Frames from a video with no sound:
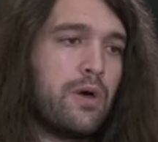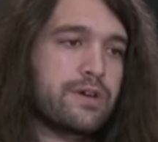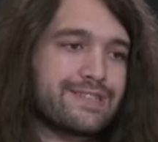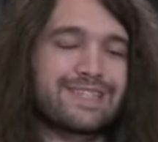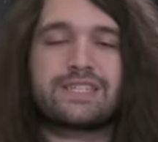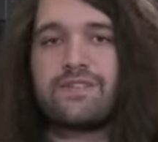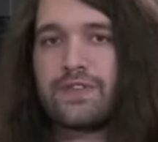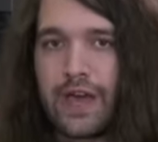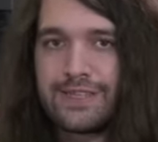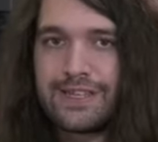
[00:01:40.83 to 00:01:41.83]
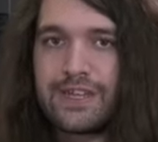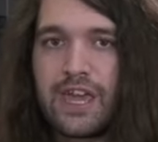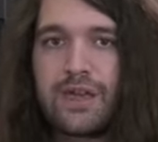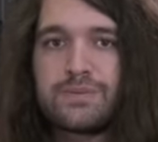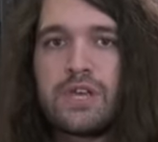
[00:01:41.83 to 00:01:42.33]
consisting of 19
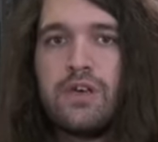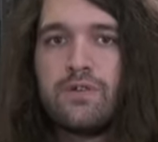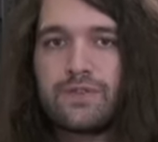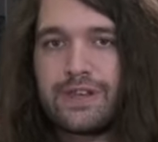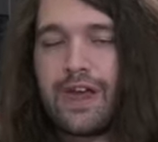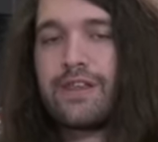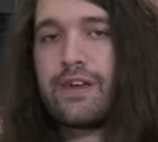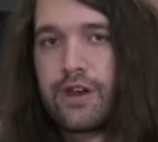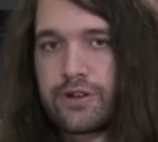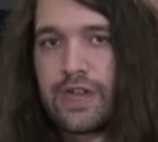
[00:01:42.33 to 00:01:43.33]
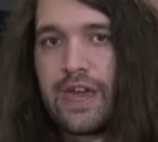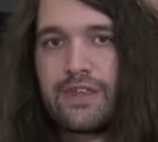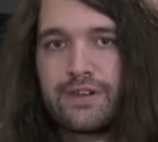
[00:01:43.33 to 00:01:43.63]
games for the 9900K,